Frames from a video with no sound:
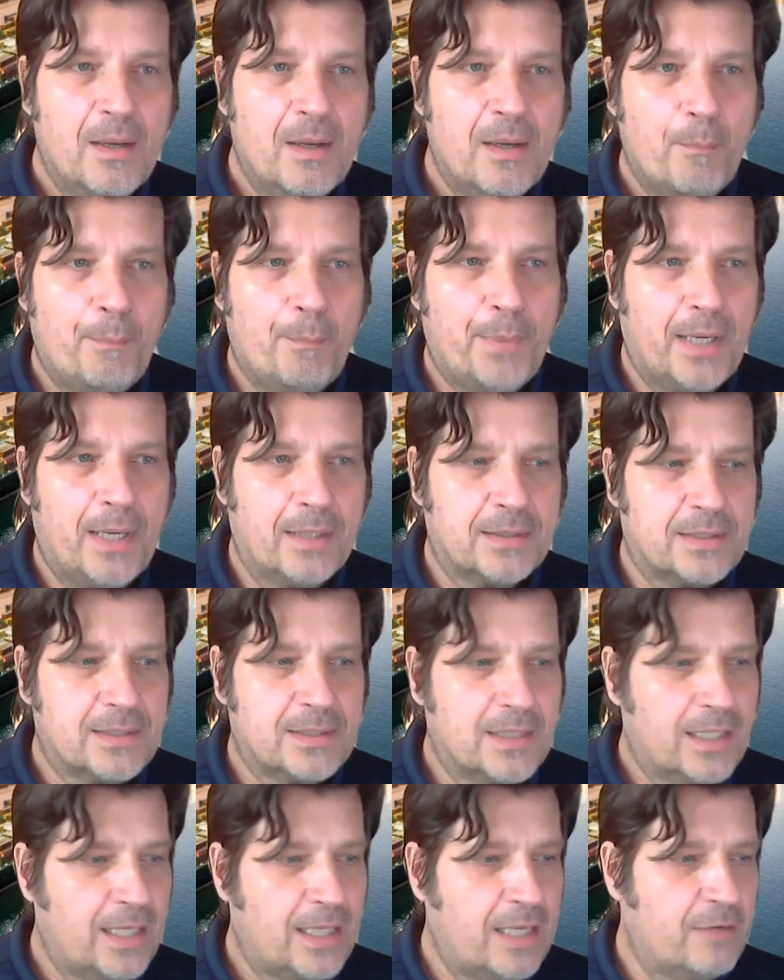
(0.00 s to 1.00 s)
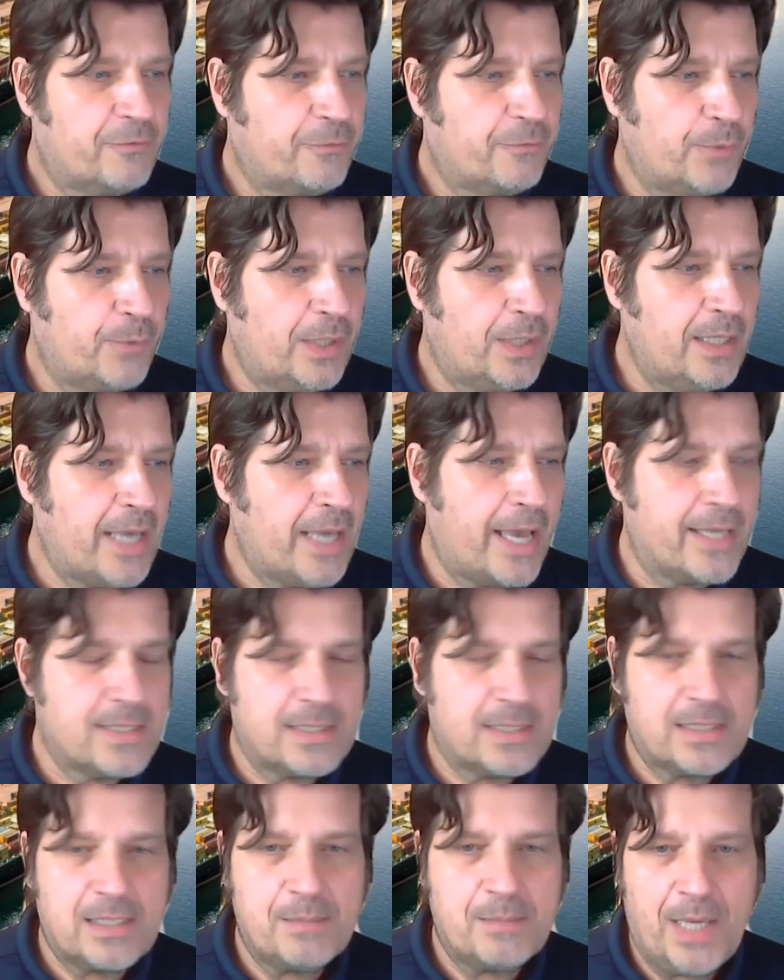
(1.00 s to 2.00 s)
But if we
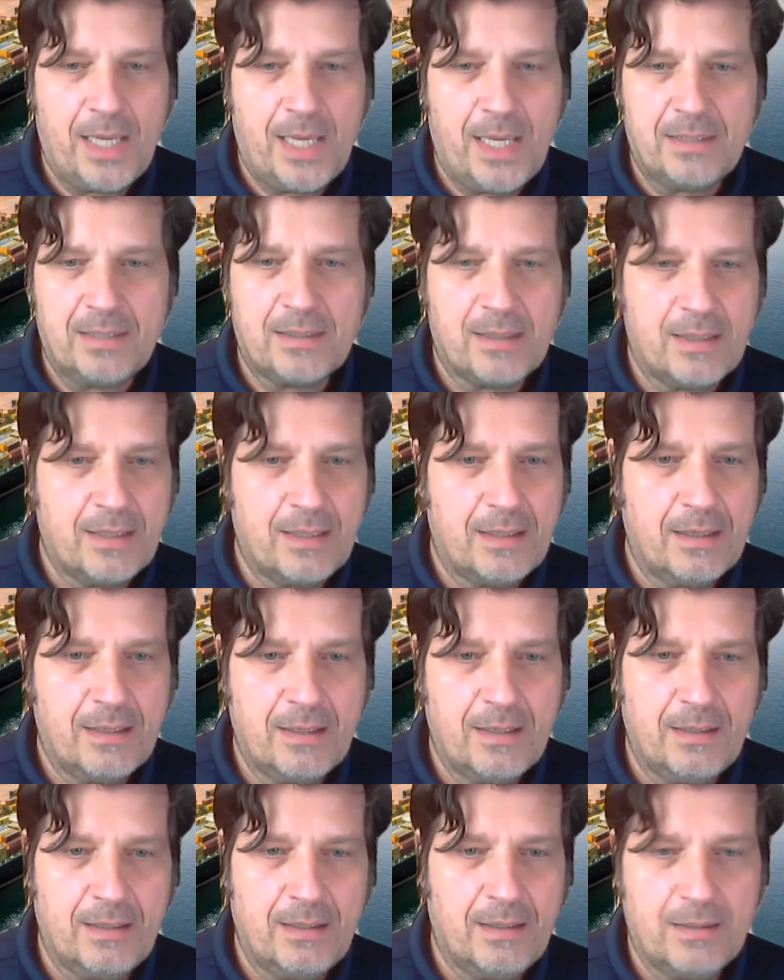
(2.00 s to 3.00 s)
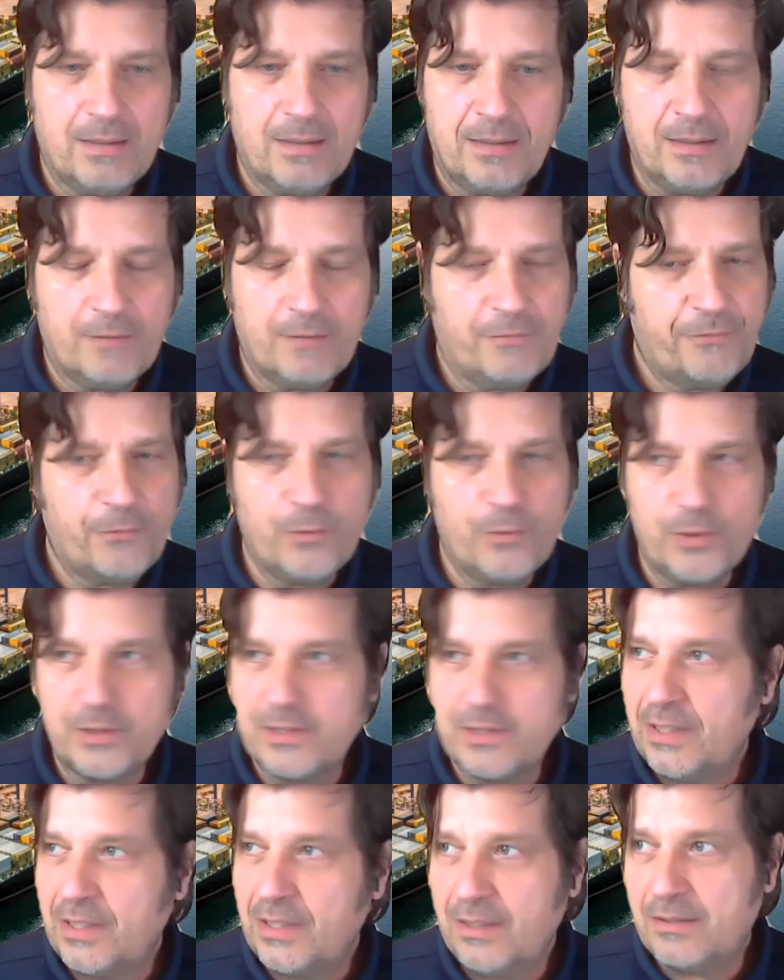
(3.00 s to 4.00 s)
estimate the
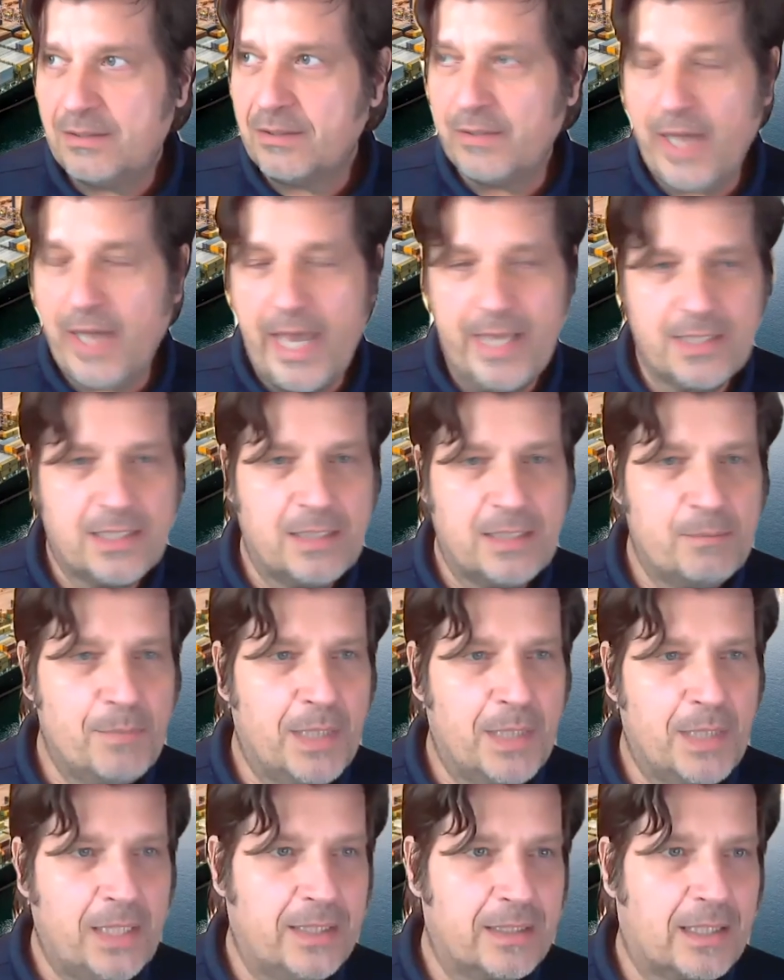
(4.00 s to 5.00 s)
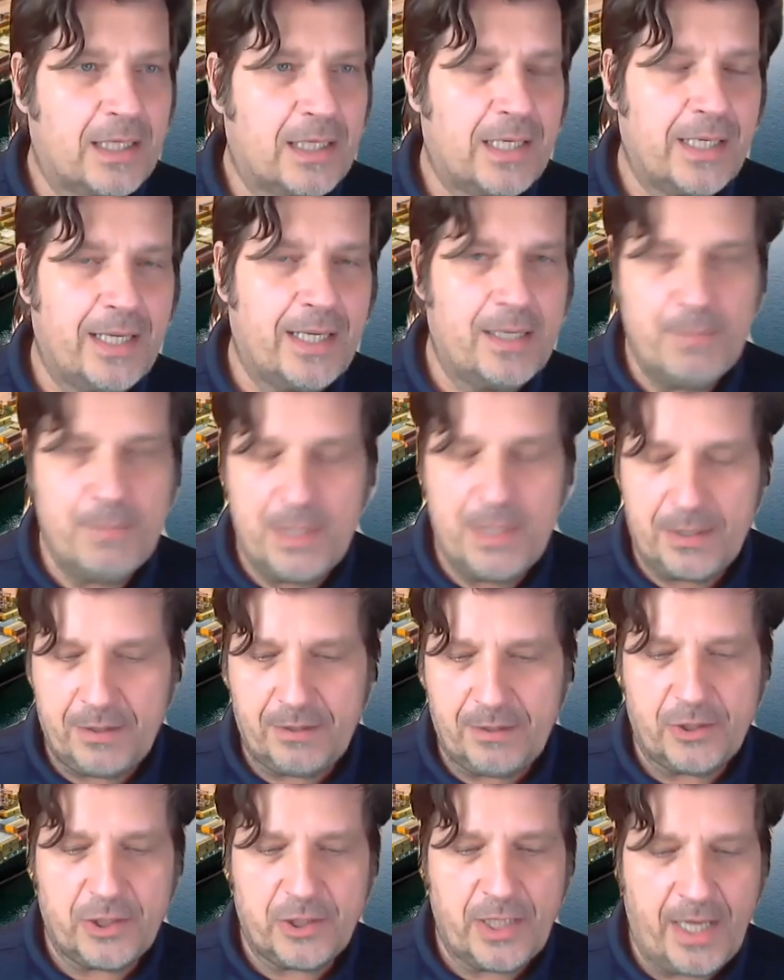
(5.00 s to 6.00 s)
40 to 80 million climate
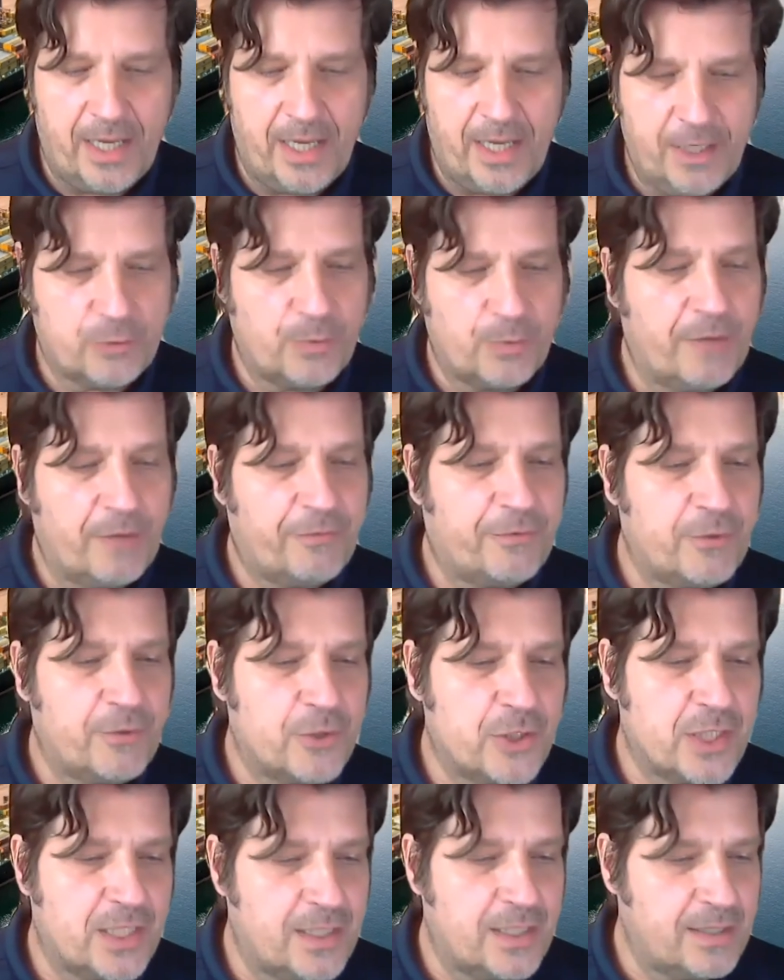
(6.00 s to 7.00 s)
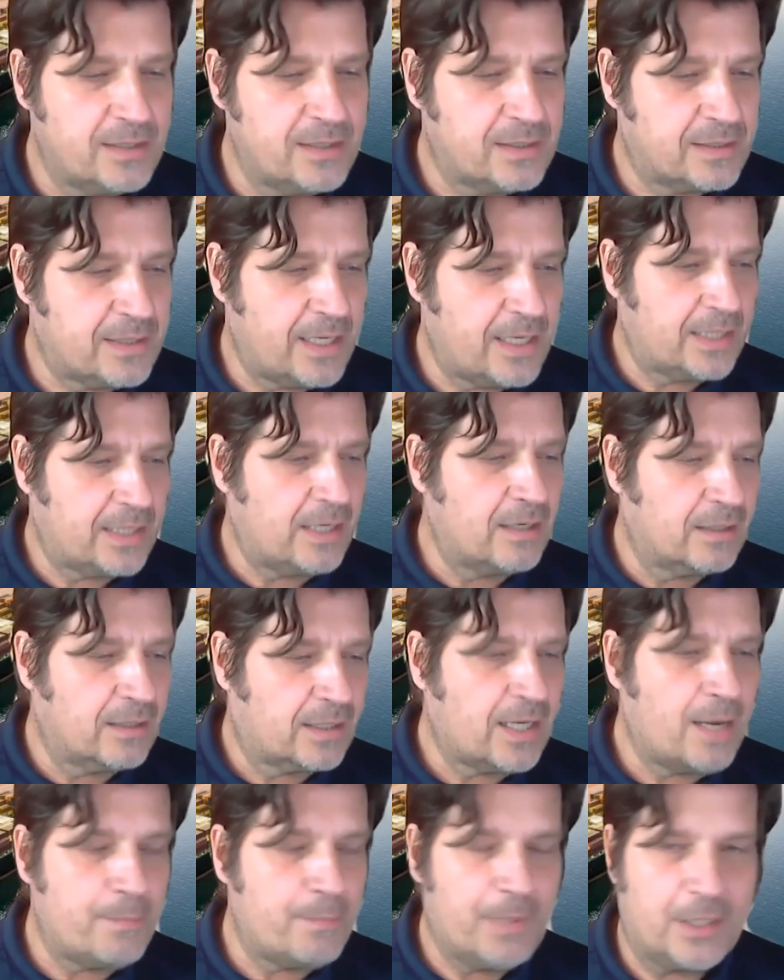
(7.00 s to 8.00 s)
change refugees that are
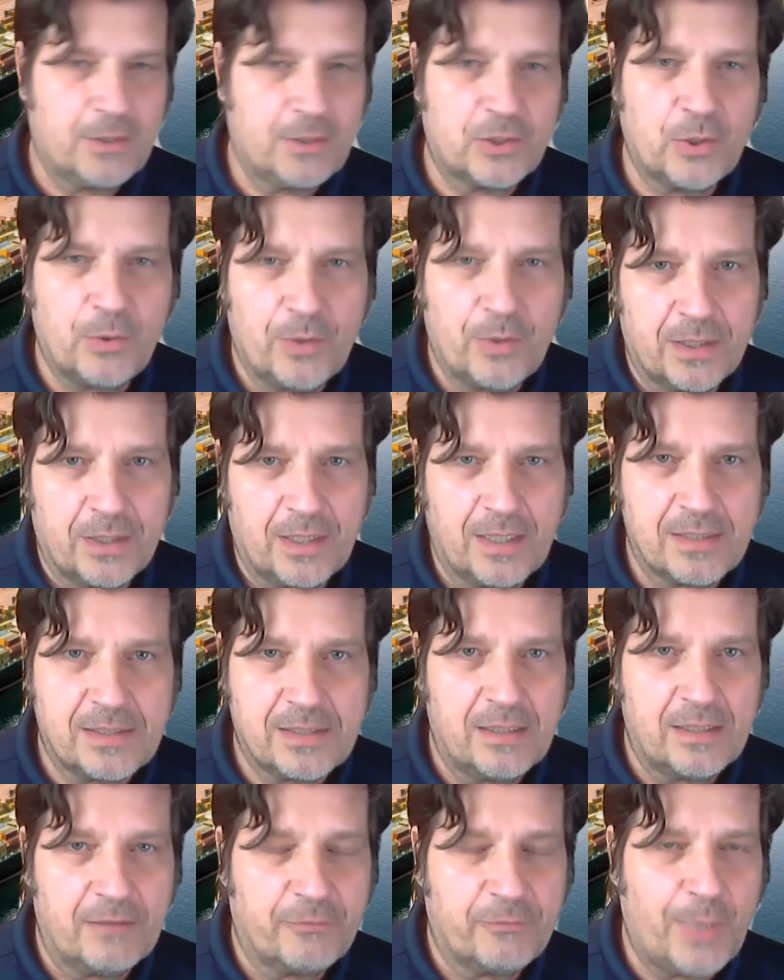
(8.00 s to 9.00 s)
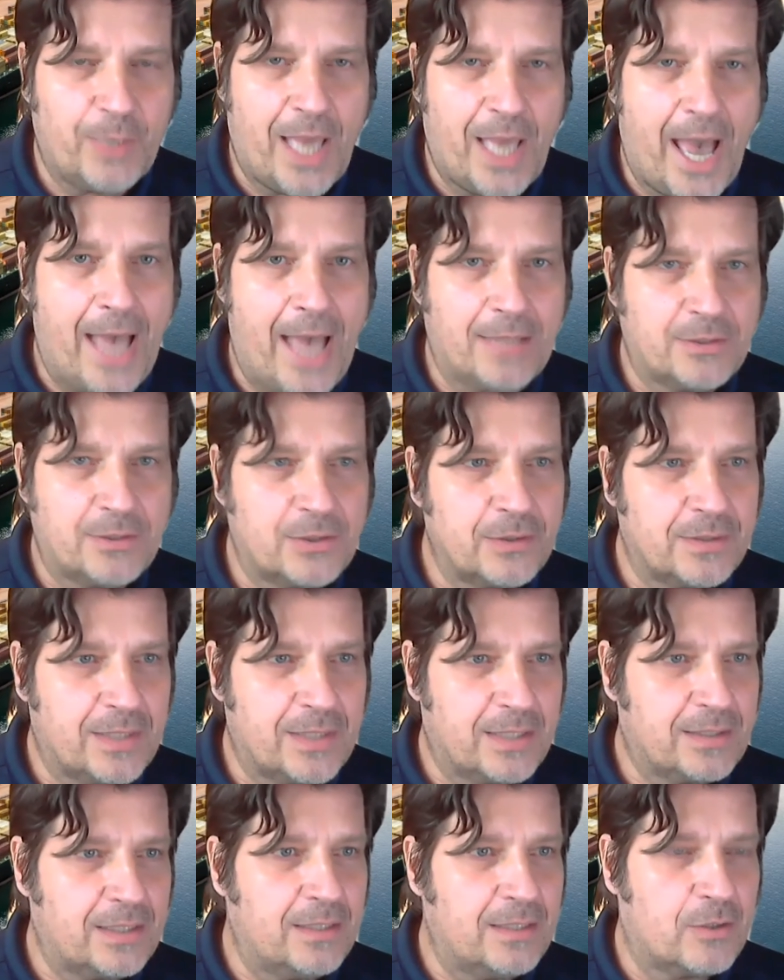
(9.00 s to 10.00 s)
coming toward us, and if we add to
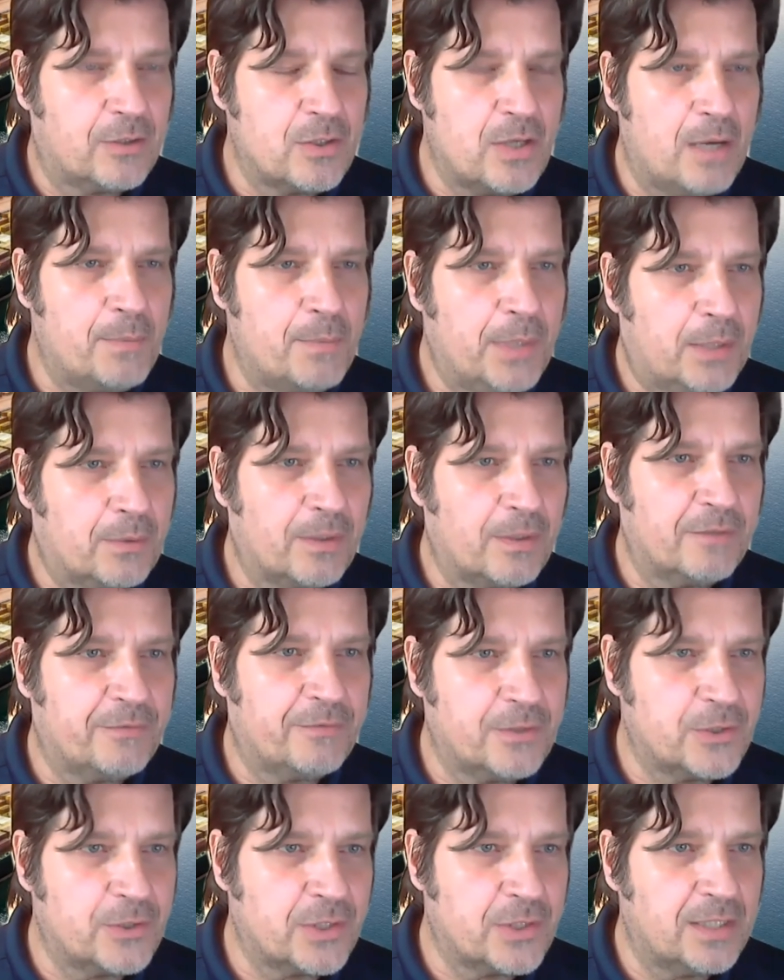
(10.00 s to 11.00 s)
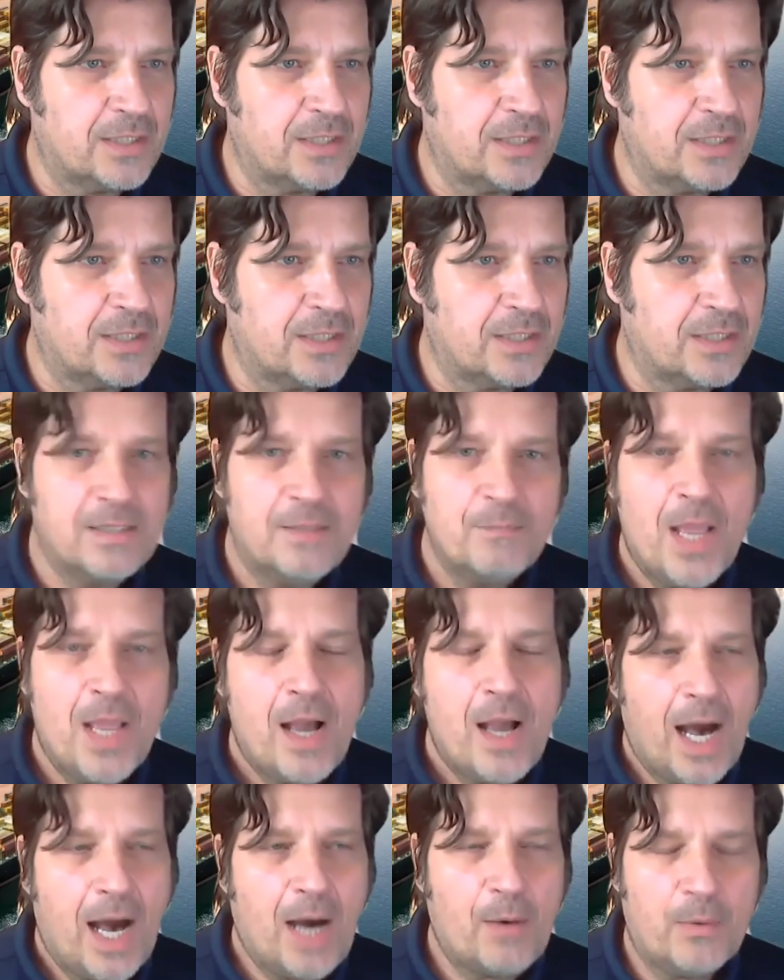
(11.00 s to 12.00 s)
that economic refugees,
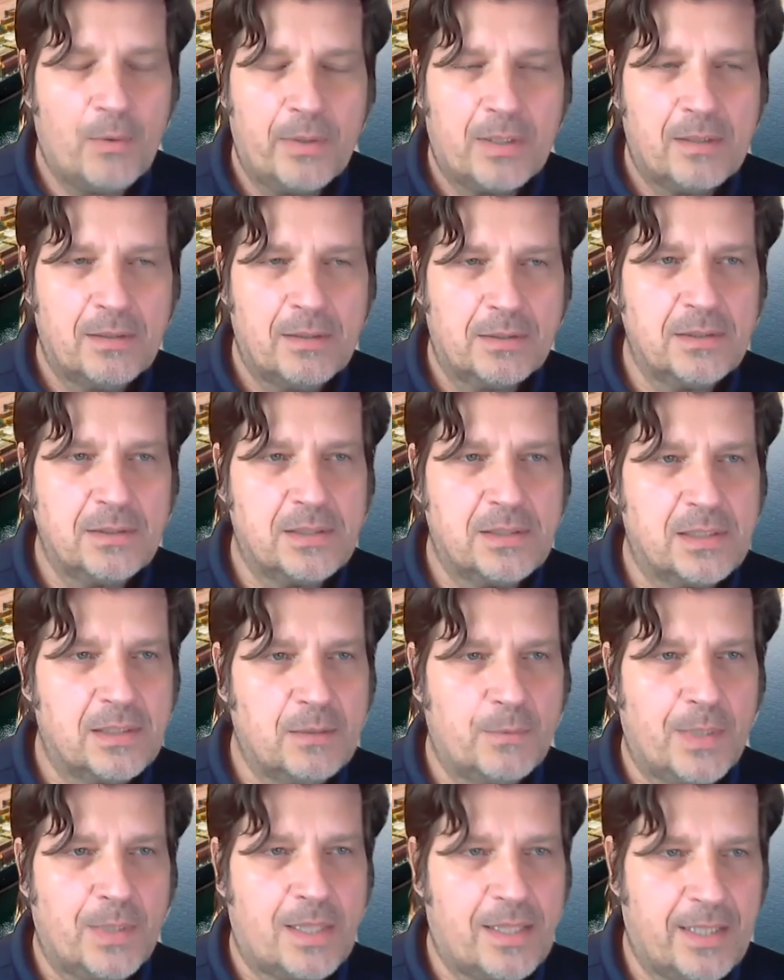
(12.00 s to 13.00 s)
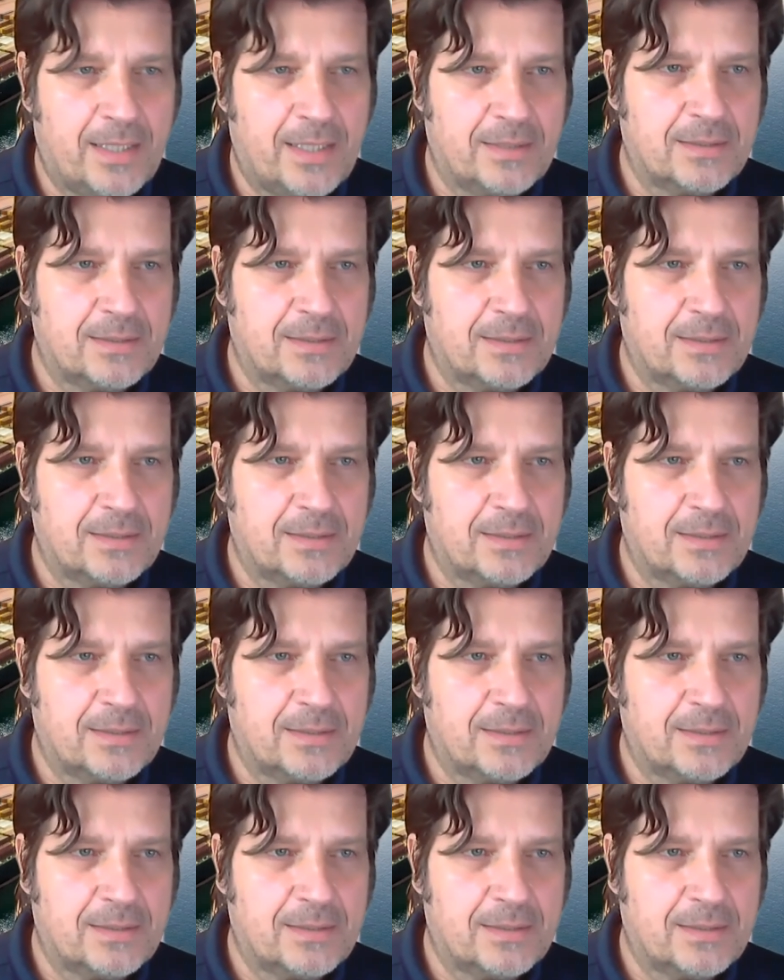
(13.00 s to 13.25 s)
how are we going to deal with that